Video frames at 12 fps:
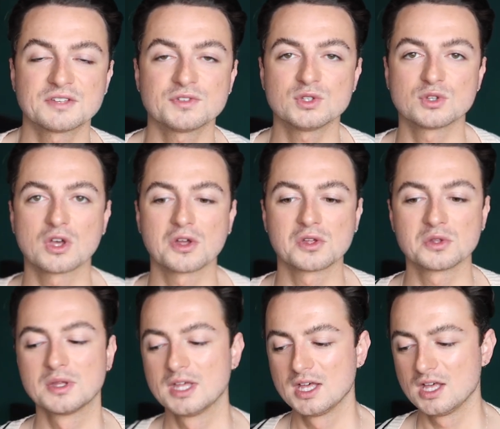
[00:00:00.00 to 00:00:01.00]
If you
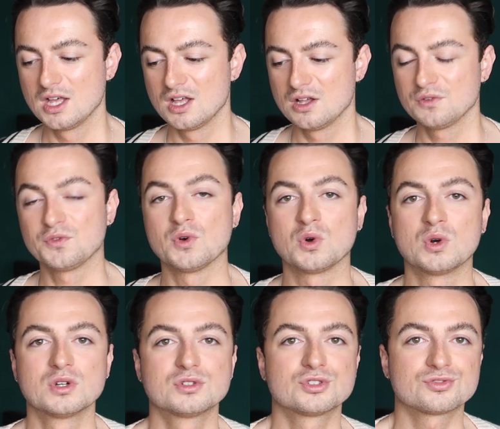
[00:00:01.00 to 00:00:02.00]
go
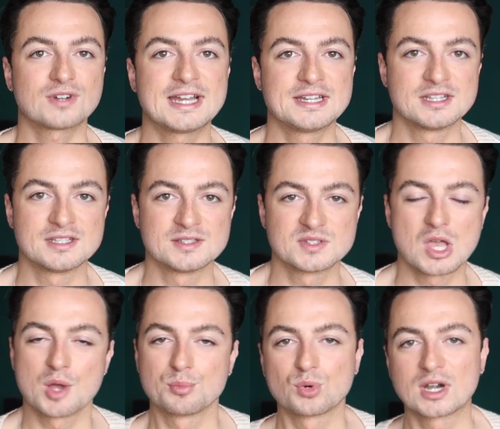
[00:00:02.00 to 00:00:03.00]
for trainers,
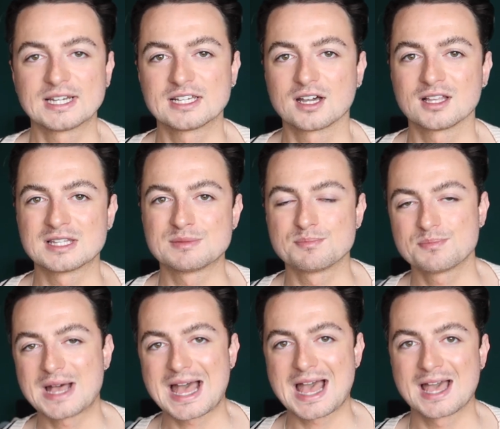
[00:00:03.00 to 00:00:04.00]
a brightly colored
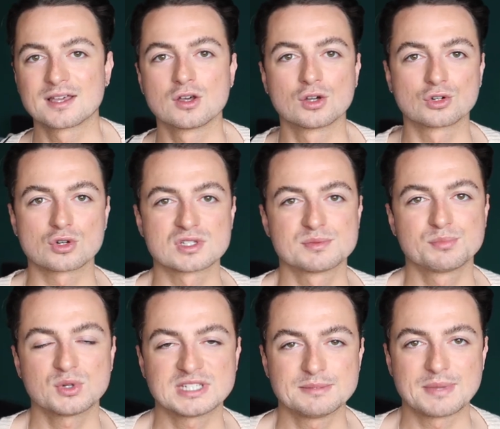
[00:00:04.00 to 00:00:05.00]
bag, a
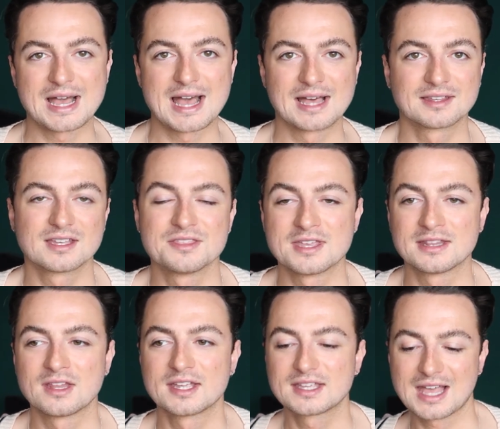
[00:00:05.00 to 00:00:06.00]
crossbody bag, and
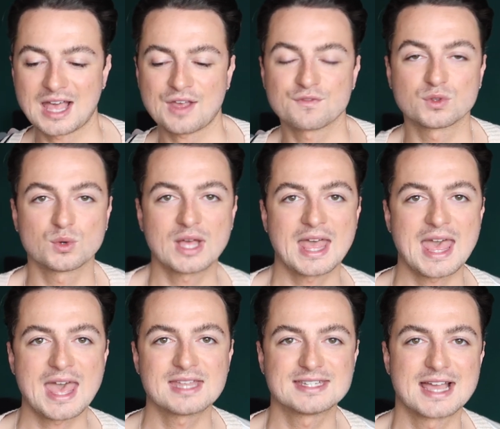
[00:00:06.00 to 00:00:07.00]
then like have your
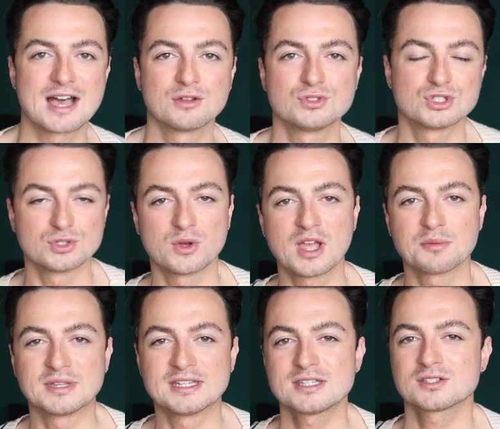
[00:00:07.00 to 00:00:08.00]
hair down, do you know what
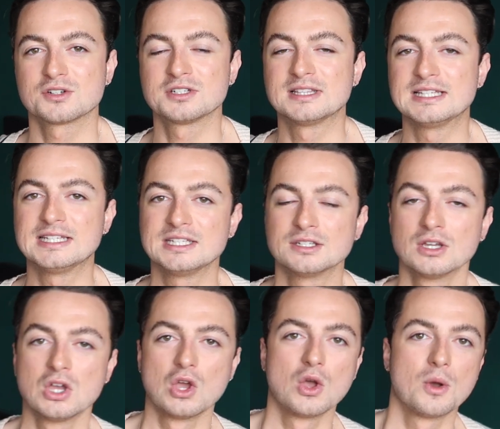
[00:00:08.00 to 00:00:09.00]
I mean? It's gonna
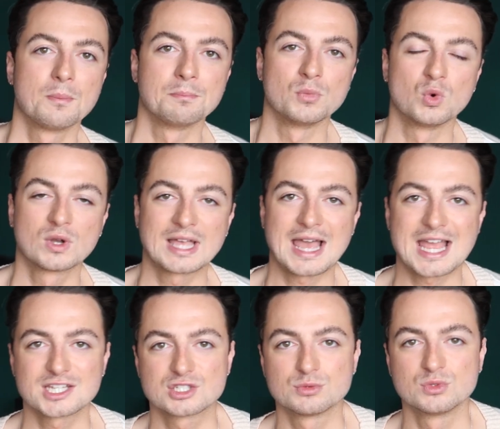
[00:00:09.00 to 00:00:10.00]
lean more
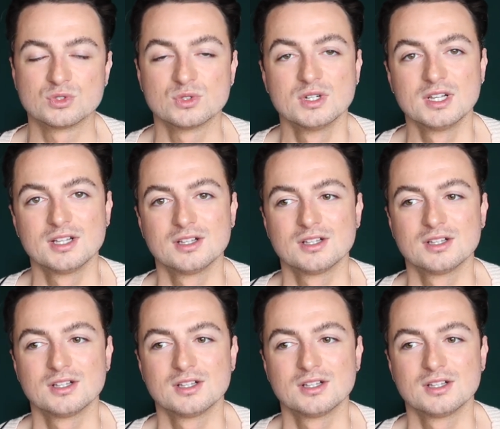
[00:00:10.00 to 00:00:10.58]
casual.